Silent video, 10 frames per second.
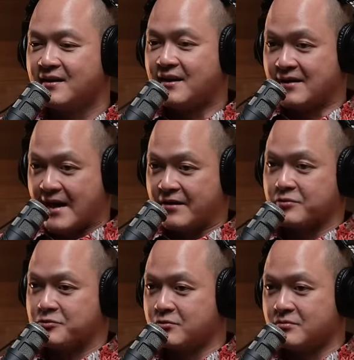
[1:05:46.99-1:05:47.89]
Uh, and
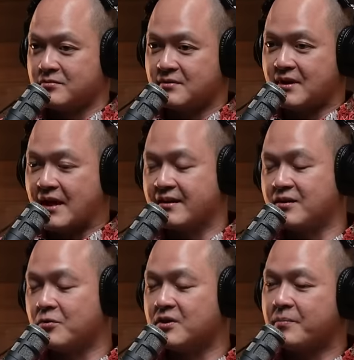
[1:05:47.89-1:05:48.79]
also uh,
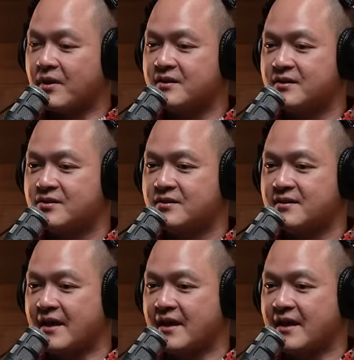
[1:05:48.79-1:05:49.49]
other older politicians.